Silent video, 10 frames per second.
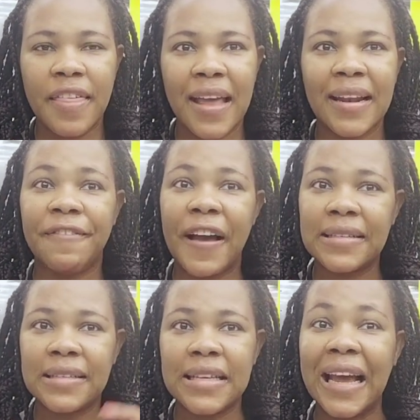then if
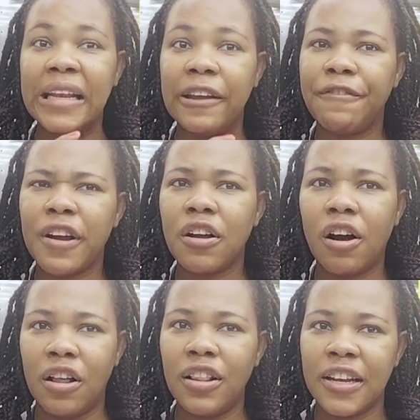I see a different
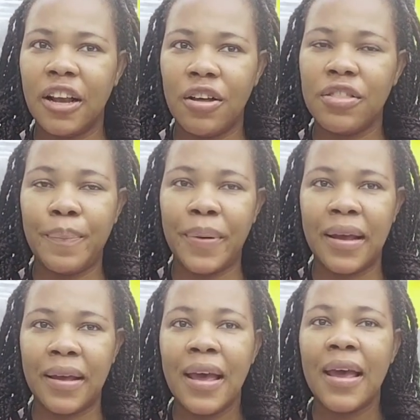colony on the
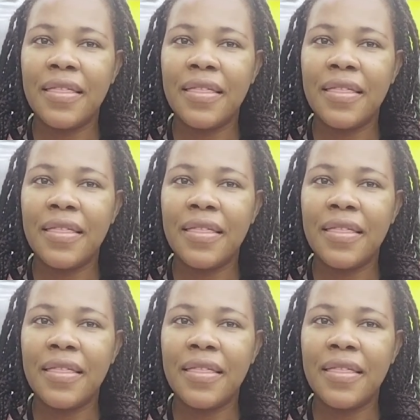plate,